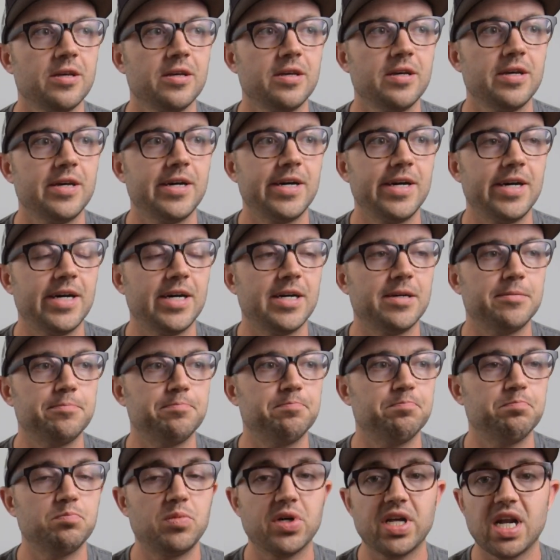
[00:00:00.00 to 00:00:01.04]

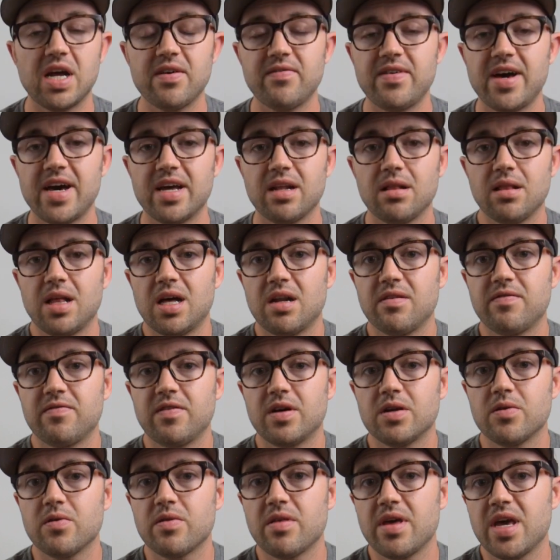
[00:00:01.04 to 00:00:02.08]
But I've had a lot of
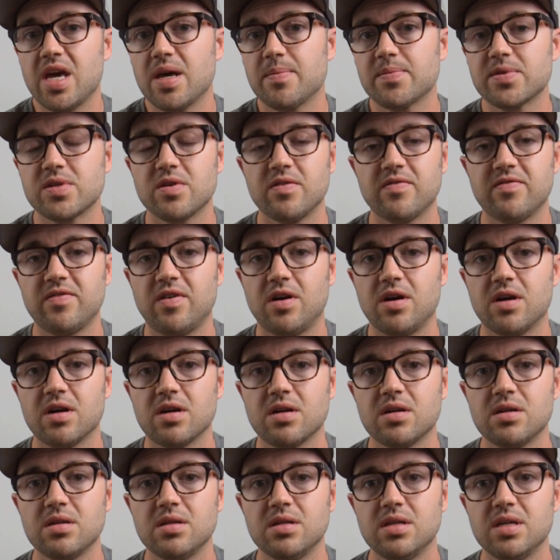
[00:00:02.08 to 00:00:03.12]
fun with the amp so
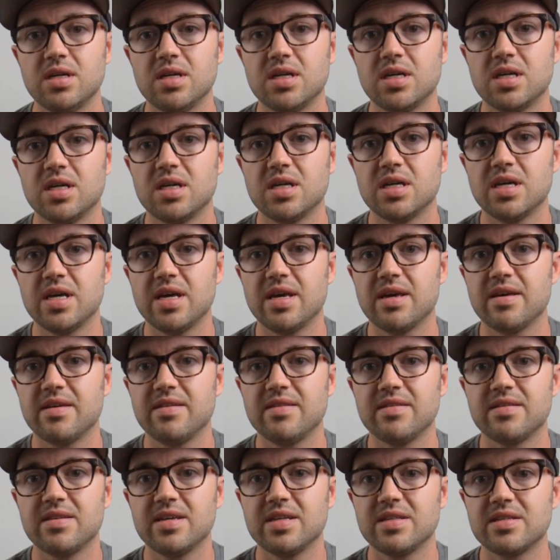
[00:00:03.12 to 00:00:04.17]
far,
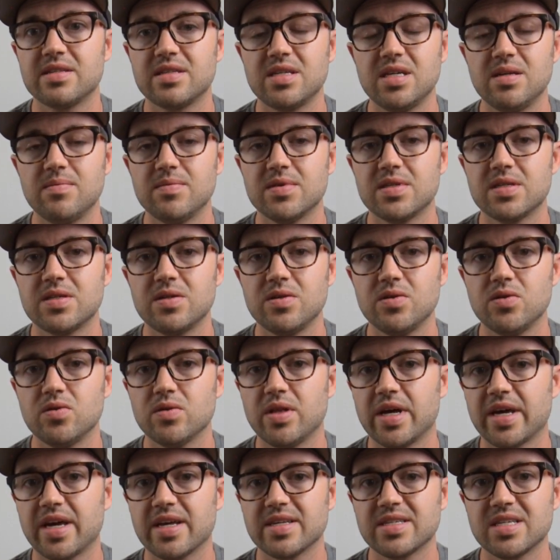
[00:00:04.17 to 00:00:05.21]
and it seems to,
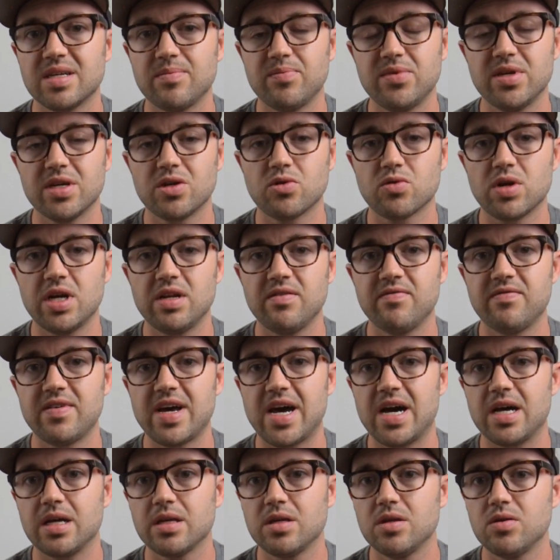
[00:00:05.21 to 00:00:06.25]
like I said, be a great
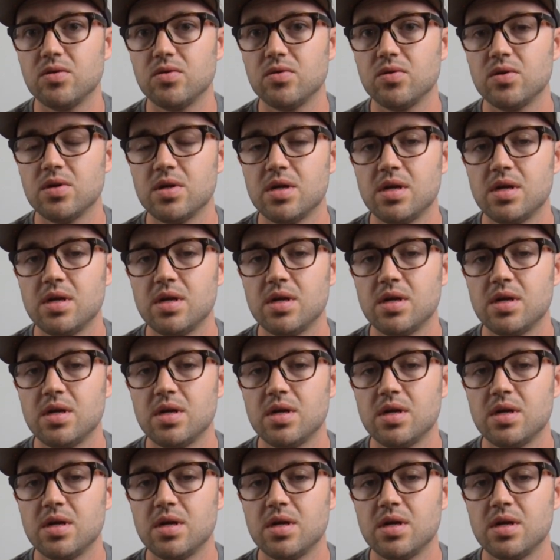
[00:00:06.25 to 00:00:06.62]
value.